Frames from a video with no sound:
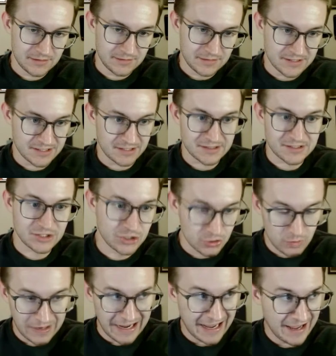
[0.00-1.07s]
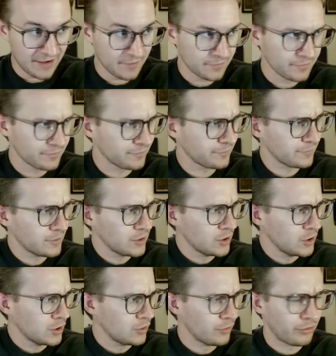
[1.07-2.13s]
The Suns do have
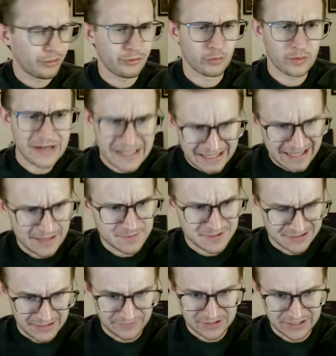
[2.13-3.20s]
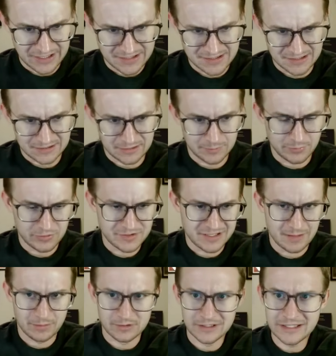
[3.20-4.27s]
3 games left against the Clippers, I
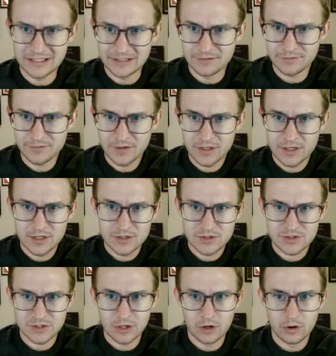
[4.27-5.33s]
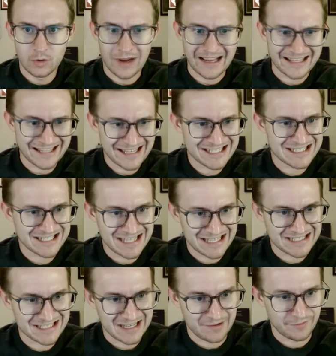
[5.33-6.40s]
believe. So I guess that's
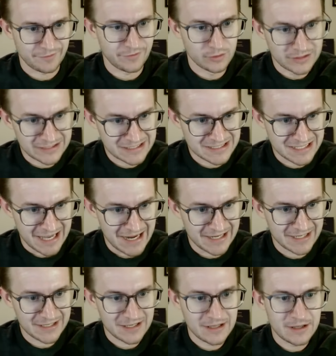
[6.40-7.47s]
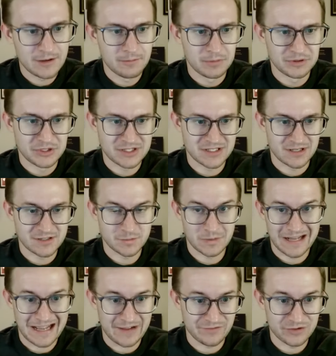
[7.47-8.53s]
not fully decided, but the Suns would
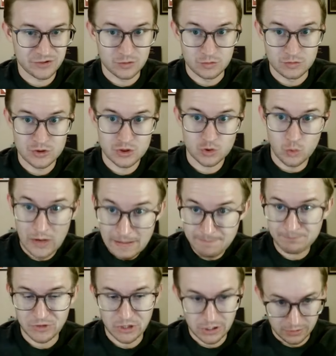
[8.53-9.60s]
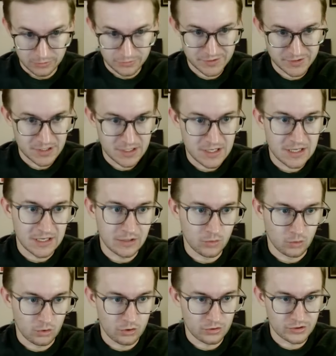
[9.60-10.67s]
have to sweep those in
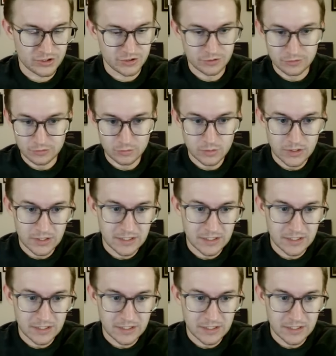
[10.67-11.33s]
order to